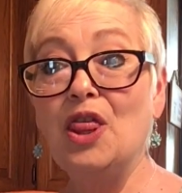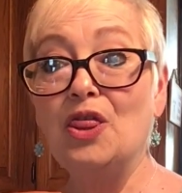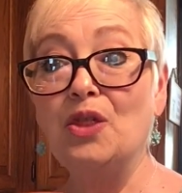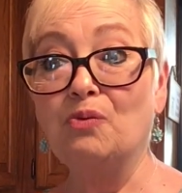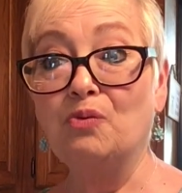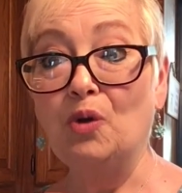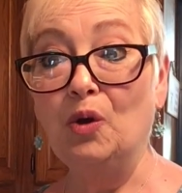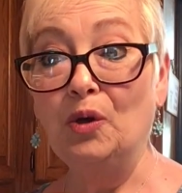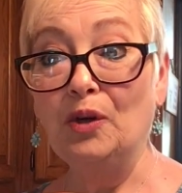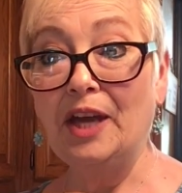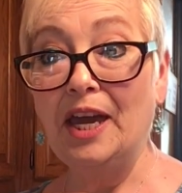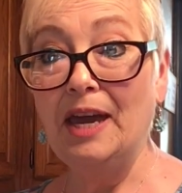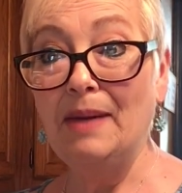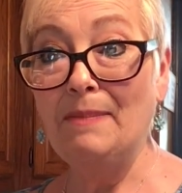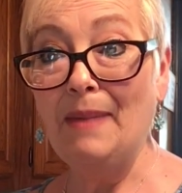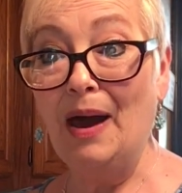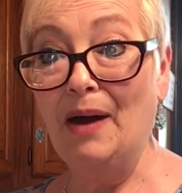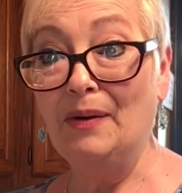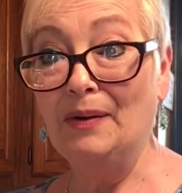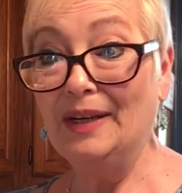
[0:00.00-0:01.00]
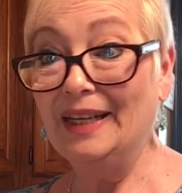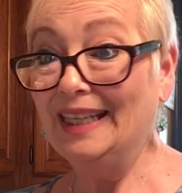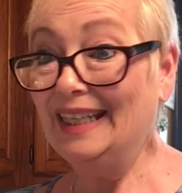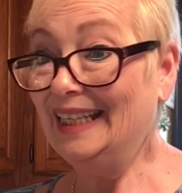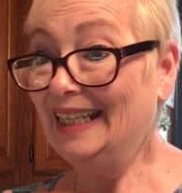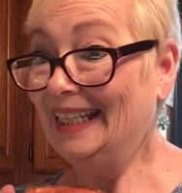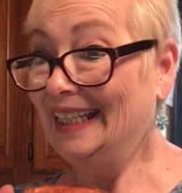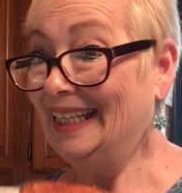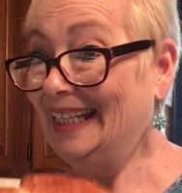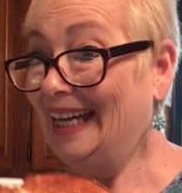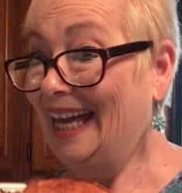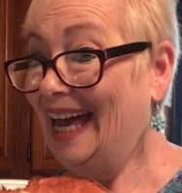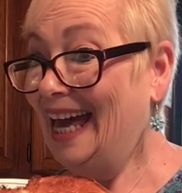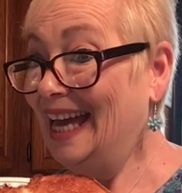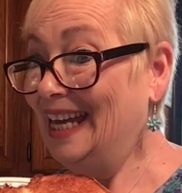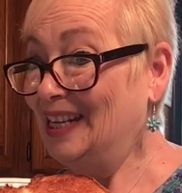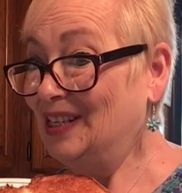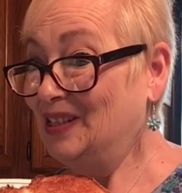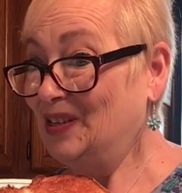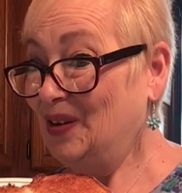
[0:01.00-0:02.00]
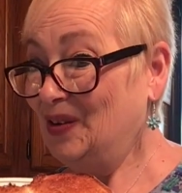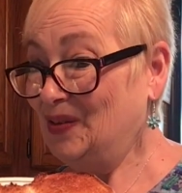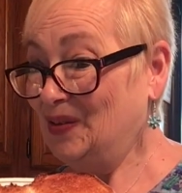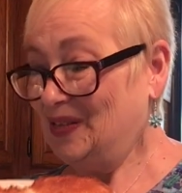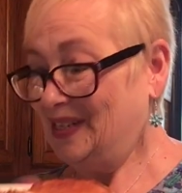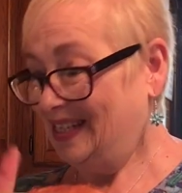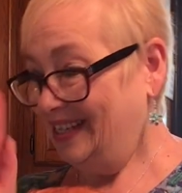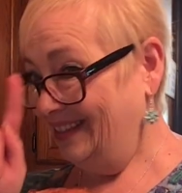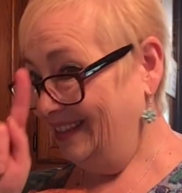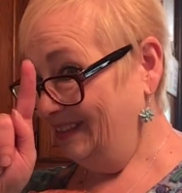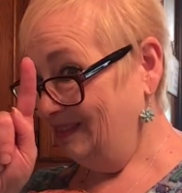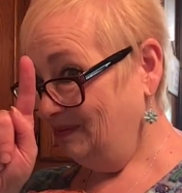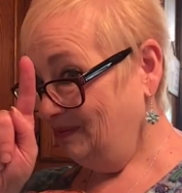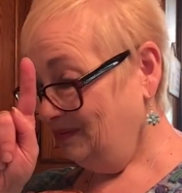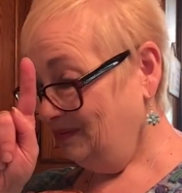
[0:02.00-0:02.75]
the roll came out and it toasted.